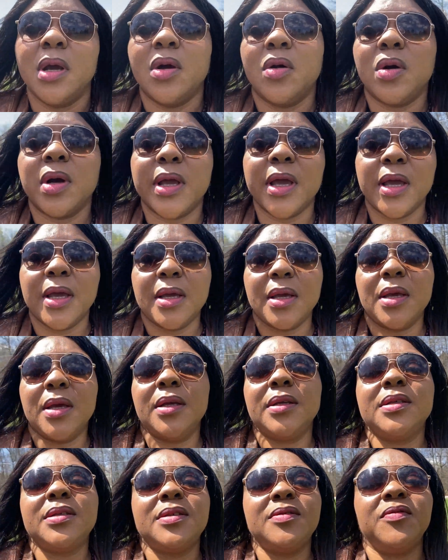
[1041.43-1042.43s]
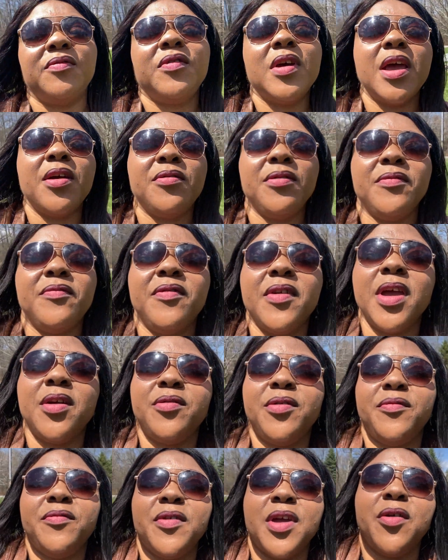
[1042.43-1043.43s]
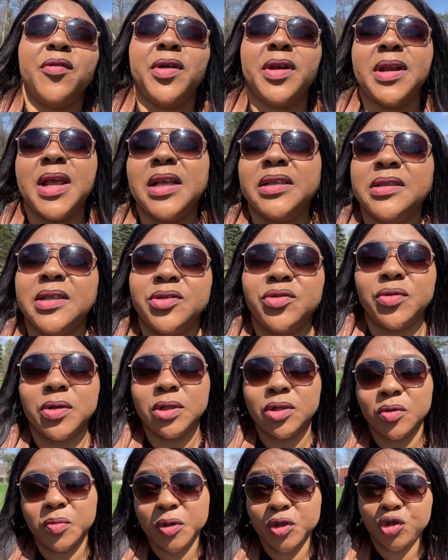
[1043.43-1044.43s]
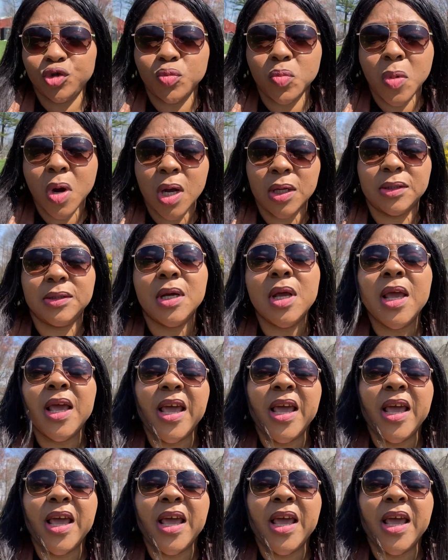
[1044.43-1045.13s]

Okay, it's very, very, very necessary to be smart,